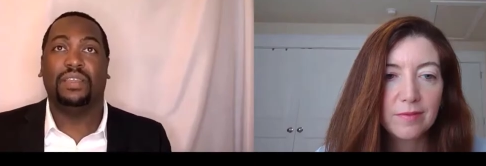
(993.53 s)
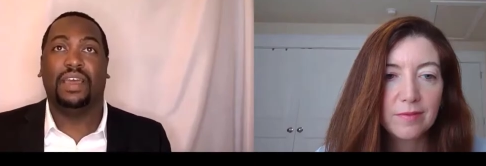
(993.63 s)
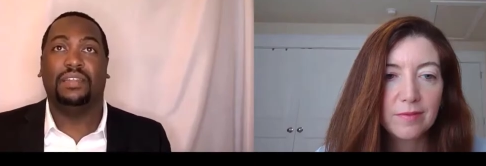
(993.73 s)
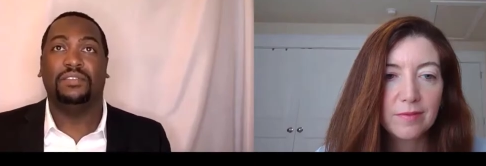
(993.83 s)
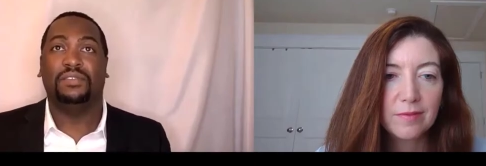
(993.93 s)

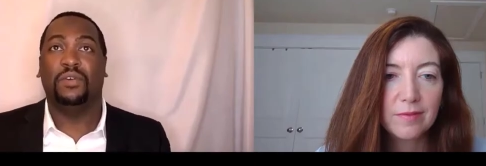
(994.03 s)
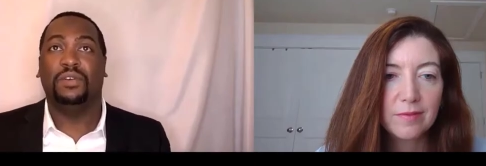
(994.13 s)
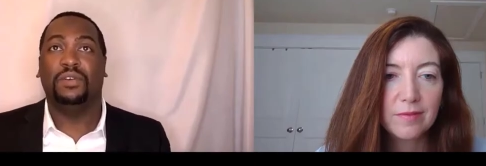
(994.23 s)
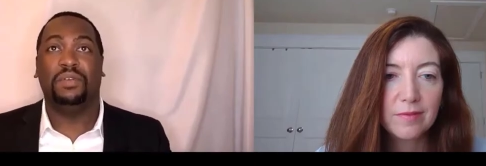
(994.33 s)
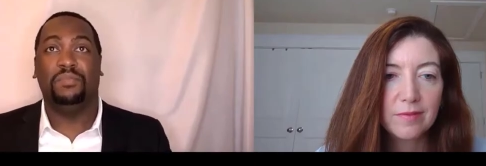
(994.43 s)
Speaker 1: that there's going
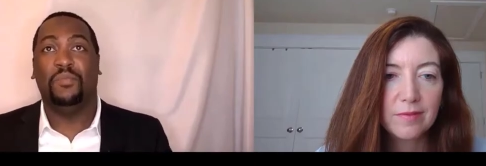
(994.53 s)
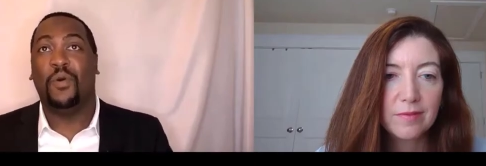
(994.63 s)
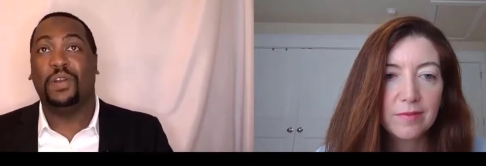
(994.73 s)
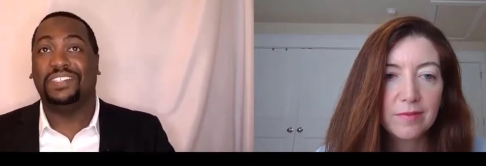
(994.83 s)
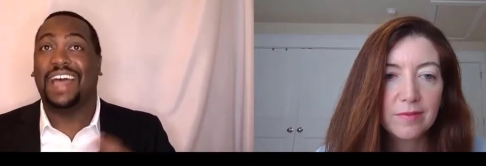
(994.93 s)
to be
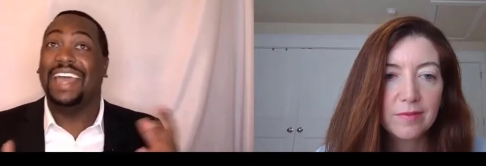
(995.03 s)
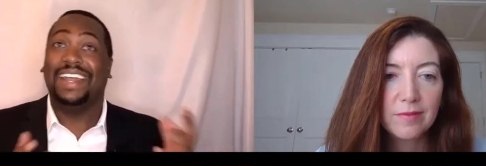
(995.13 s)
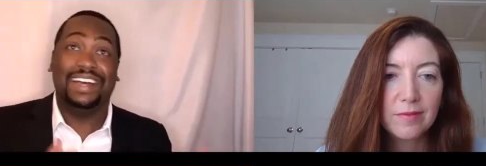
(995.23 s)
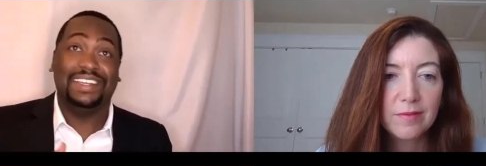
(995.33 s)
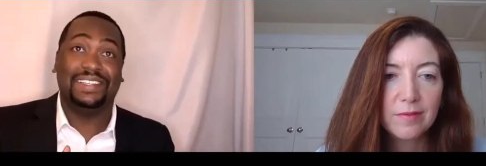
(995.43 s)
more side
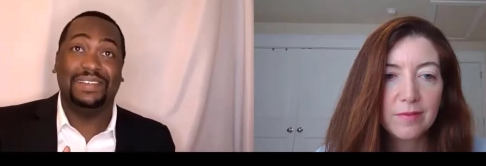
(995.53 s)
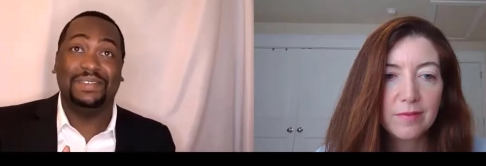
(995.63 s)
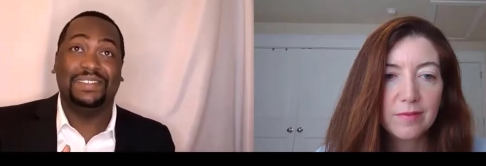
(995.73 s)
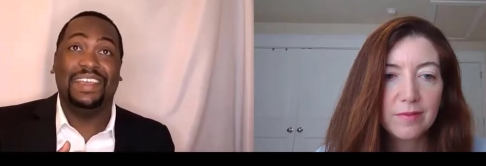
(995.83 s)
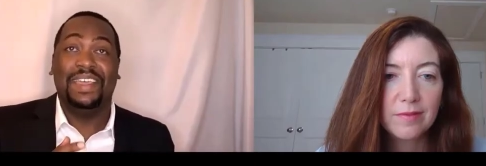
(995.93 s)

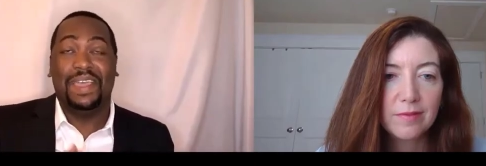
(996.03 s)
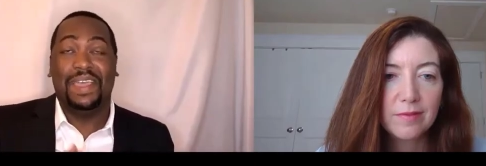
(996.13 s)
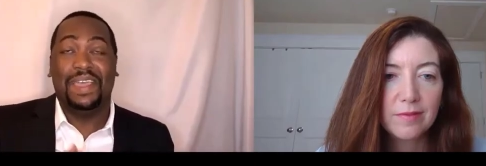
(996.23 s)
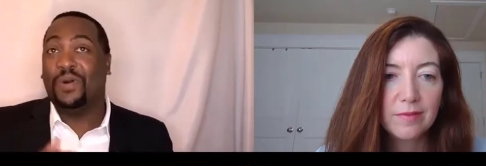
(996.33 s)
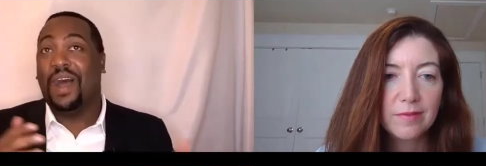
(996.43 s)
hustlers and
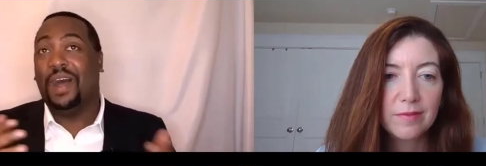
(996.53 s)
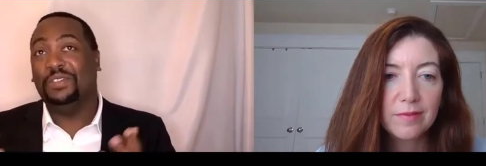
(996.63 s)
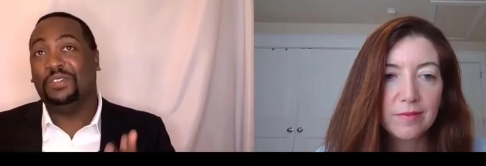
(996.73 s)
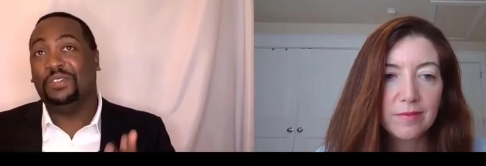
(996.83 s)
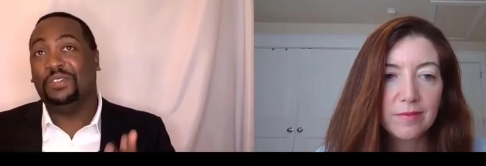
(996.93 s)
more
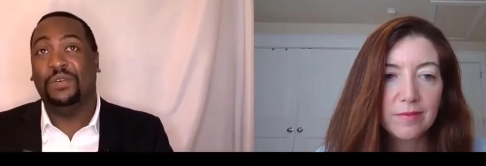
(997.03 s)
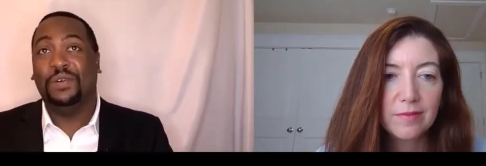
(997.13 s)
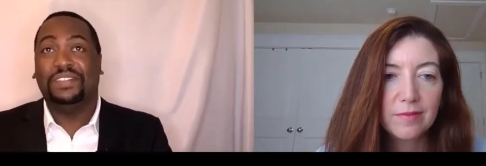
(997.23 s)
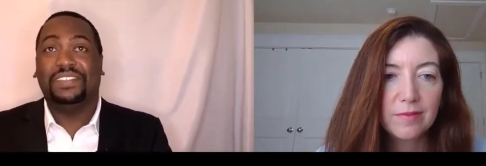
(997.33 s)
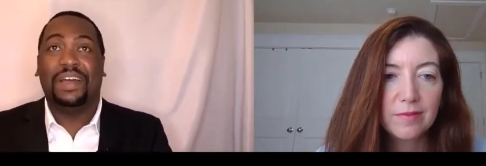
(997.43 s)

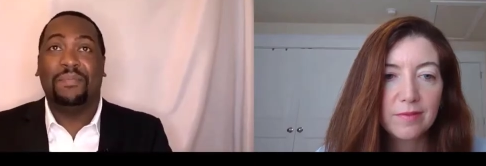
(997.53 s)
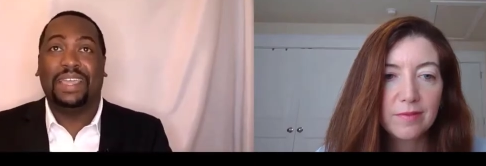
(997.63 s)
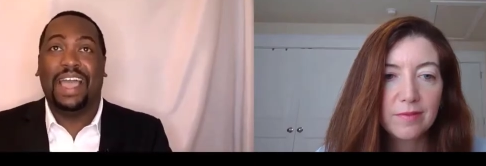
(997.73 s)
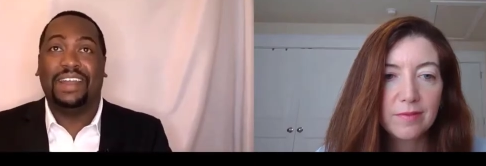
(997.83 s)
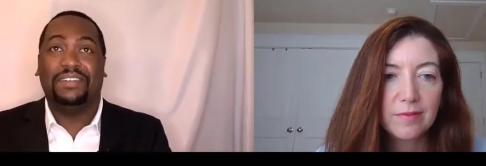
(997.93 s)
entrepreneurs
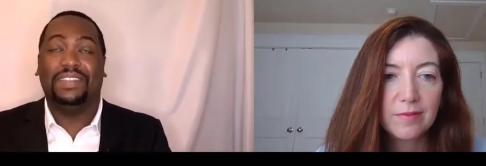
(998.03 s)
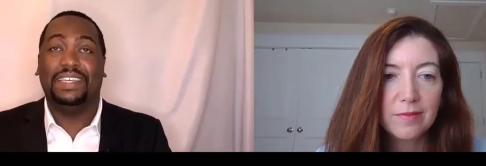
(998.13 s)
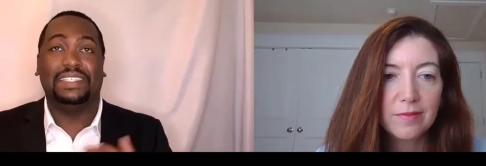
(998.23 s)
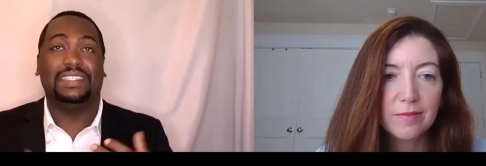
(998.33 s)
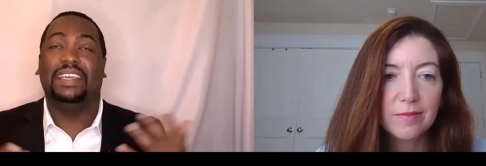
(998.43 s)
coming out of
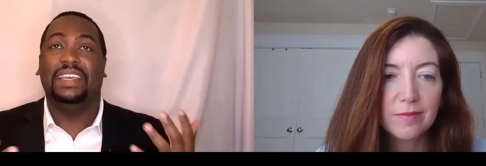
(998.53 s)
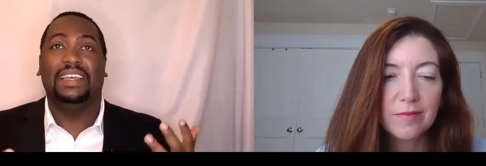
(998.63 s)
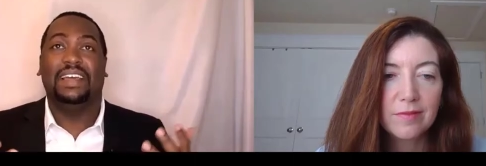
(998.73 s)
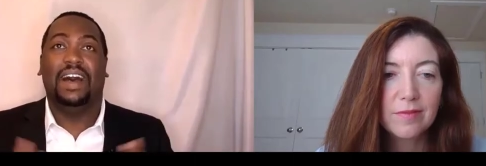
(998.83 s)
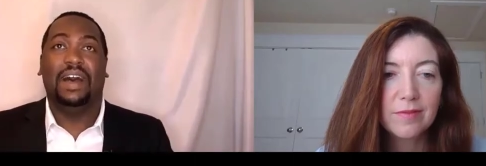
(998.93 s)
this
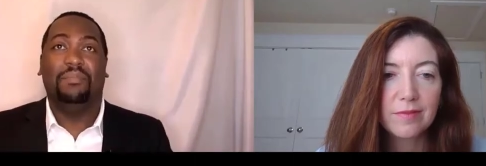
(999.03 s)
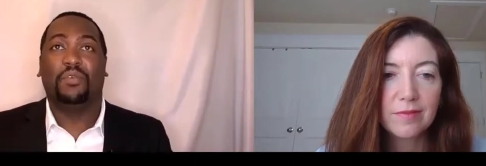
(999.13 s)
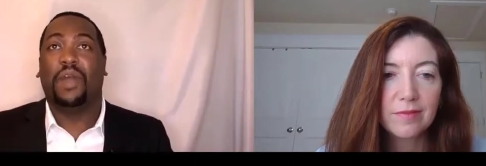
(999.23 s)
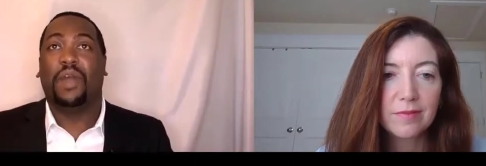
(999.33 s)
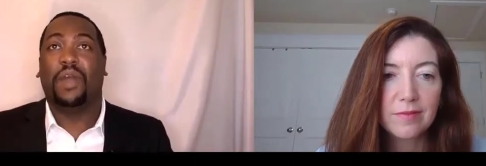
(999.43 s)
um,
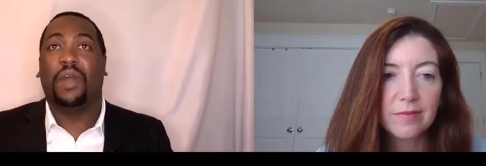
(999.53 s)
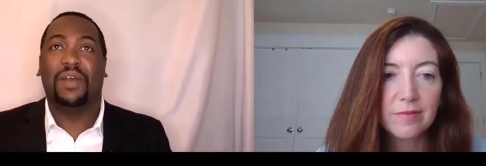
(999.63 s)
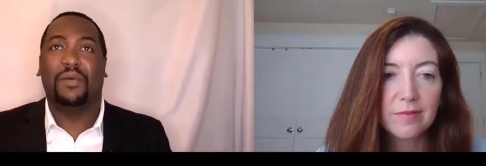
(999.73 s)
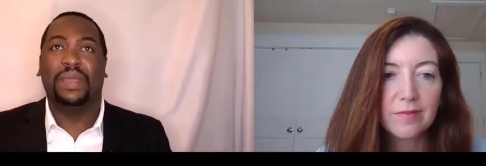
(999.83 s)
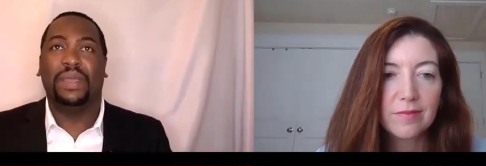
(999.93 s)
crisis that
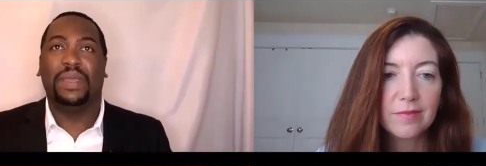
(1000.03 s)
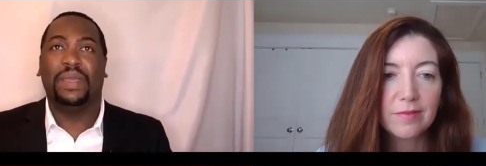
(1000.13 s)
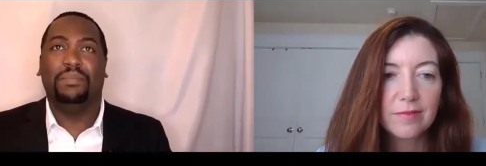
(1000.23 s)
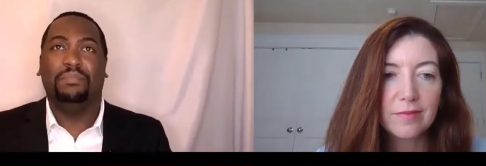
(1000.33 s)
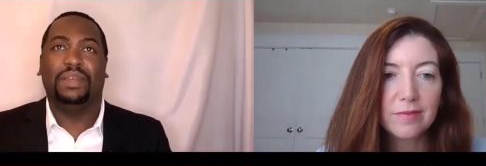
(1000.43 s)
we're in.
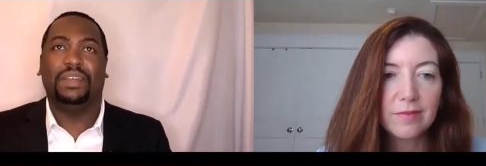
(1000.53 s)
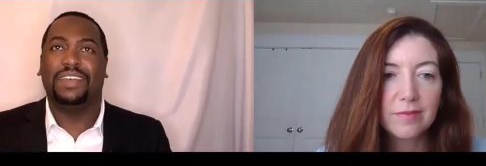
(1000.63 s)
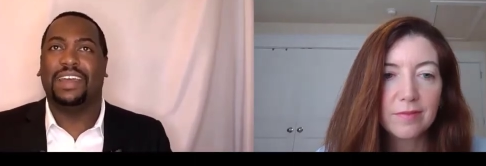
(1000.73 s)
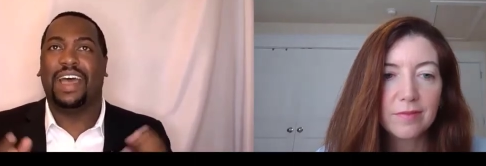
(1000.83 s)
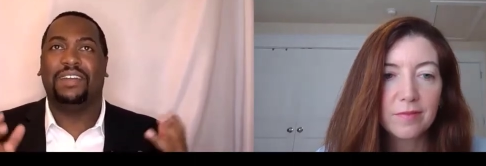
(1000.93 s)
Um, because
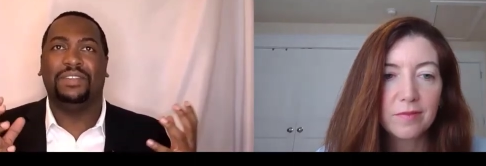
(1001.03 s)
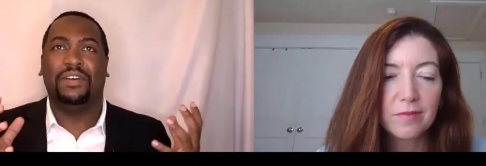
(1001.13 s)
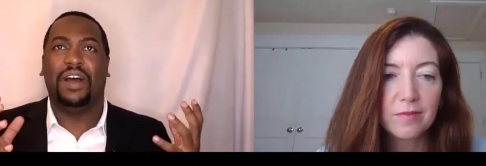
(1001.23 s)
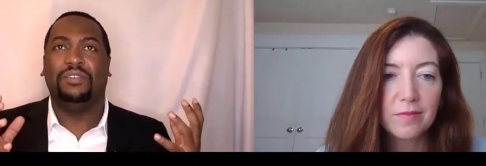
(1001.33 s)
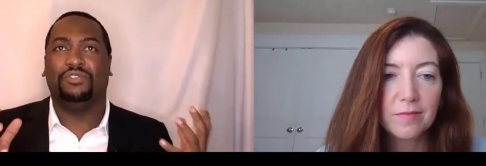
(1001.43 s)
I, I don't know
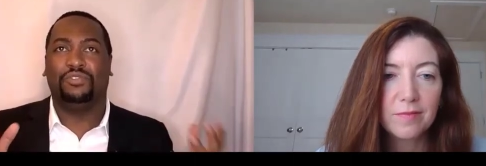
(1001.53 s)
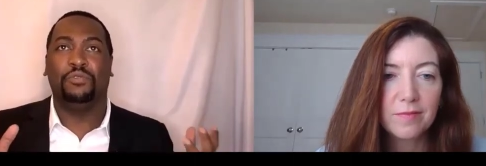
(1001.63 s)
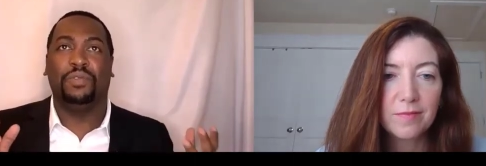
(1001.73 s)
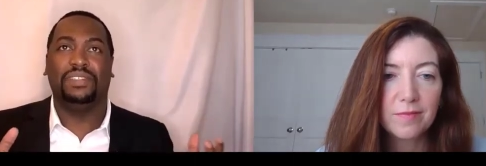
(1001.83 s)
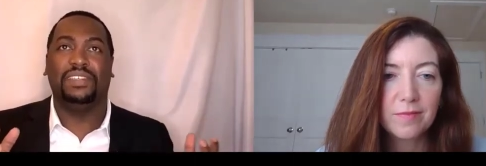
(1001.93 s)
how
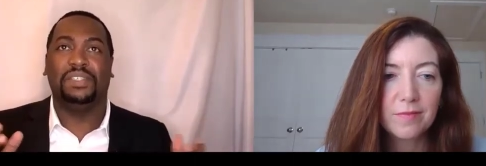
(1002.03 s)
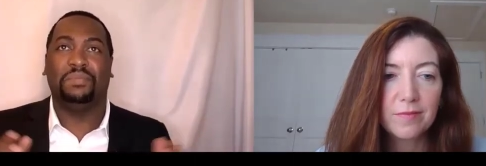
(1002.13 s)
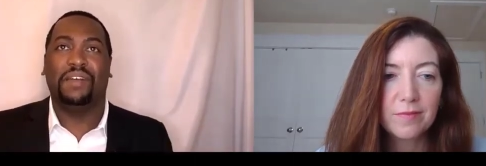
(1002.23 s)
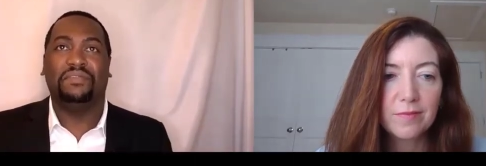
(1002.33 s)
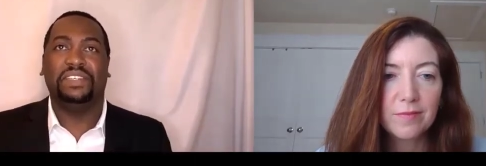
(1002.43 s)
true this is,
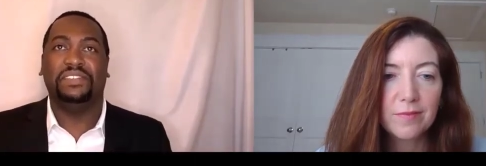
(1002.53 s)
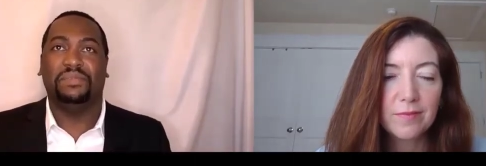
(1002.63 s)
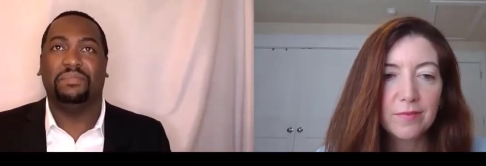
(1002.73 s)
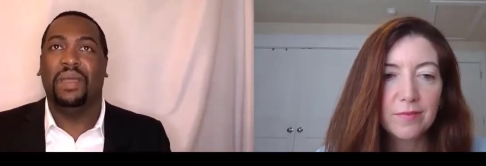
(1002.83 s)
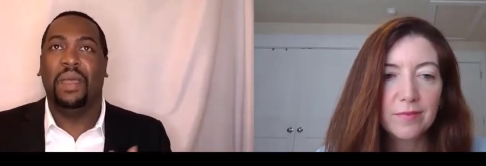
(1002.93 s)
but I've seen some